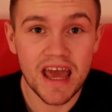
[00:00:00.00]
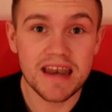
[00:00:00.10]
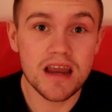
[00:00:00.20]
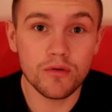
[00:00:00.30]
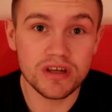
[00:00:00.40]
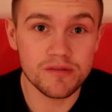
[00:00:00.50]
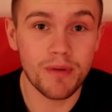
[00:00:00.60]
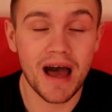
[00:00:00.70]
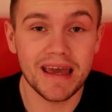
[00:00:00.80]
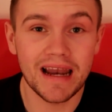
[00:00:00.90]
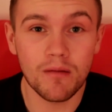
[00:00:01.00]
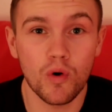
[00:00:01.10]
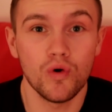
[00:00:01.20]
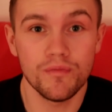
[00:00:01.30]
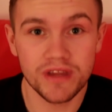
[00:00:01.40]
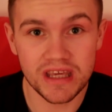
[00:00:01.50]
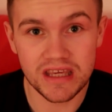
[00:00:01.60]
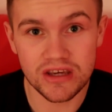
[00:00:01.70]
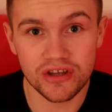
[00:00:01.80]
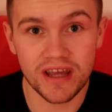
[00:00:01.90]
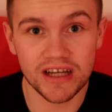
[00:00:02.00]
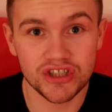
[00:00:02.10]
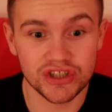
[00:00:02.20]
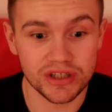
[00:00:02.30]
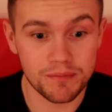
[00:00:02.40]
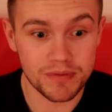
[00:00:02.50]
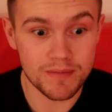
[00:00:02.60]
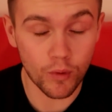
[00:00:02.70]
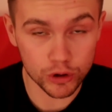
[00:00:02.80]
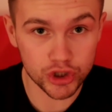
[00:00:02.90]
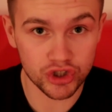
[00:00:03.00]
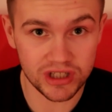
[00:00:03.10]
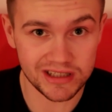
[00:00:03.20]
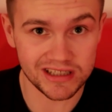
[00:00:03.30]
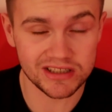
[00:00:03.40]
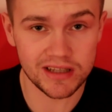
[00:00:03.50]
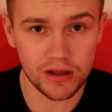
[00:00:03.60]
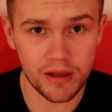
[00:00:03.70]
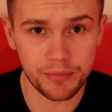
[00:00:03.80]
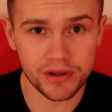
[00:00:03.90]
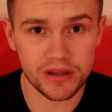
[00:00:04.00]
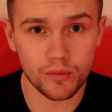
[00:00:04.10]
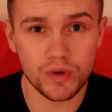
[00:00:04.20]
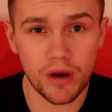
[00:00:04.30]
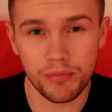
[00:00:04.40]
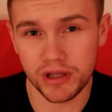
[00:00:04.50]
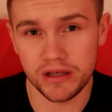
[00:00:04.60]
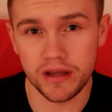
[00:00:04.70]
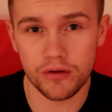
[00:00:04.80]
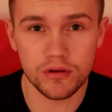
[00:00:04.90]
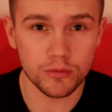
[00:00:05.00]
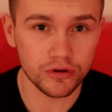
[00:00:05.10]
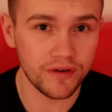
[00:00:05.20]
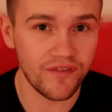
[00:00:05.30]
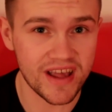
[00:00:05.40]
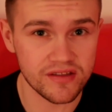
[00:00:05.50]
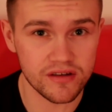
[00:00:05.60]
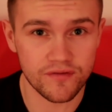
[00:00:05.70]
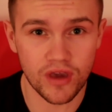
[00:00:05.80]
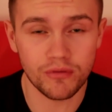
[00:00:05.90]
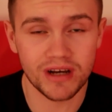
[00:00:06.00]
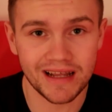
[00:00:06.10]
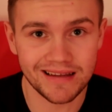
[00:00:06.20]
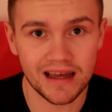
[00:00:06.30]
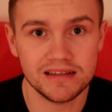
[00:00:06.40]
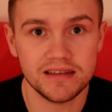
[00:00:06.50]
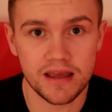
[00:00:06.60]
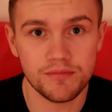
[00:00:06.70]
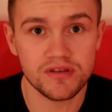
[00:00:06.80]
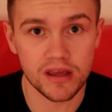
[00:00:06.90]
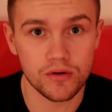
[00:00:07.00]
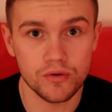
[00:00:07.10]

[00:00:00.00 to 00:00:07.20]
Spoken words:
and now he's back, and I'm hoping that he could actually be more suited to the style of play that we are playing now, the more defensive counter-attack type style.